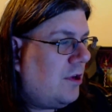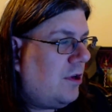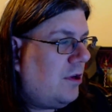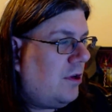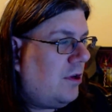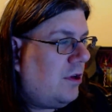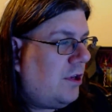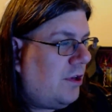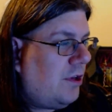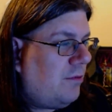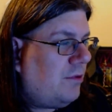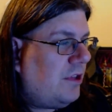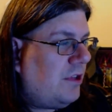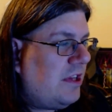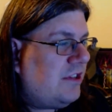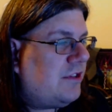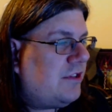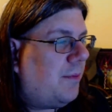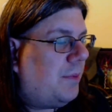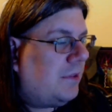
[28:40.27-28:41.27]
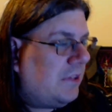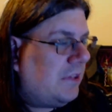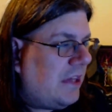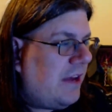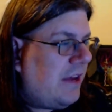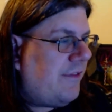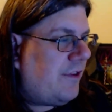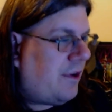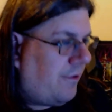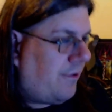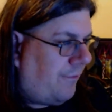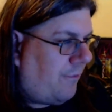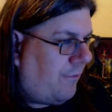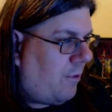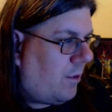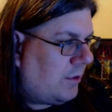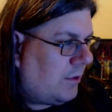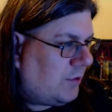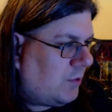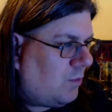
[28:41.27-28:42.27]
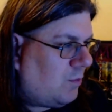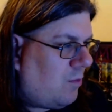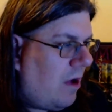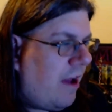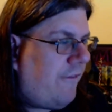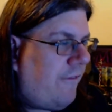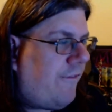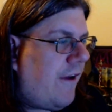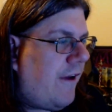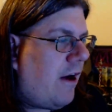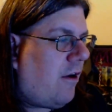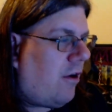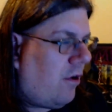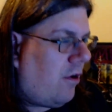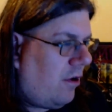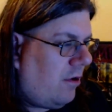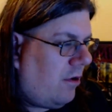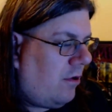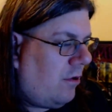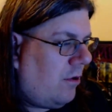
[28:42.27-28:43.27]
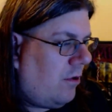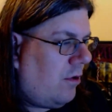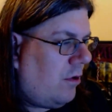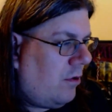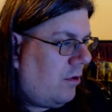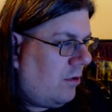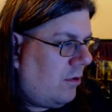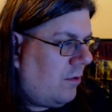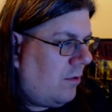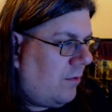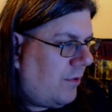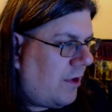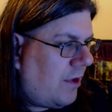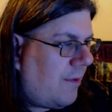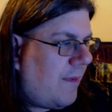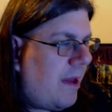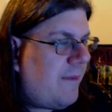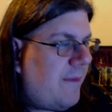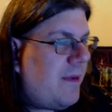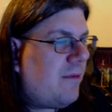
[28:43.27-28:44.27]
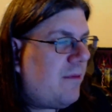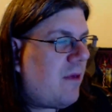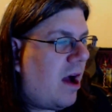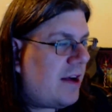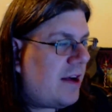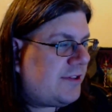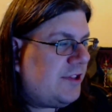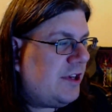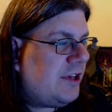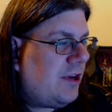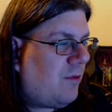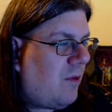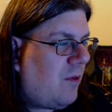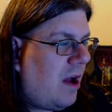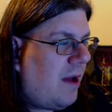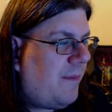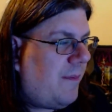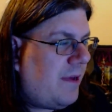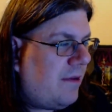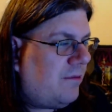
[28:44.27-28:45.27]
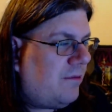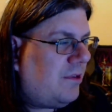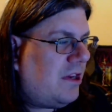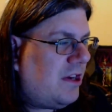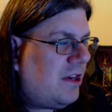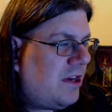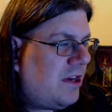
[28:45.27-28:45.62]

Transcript: You will need to believe in your force. Wayfarer, there may be rocks in your way, but you will need to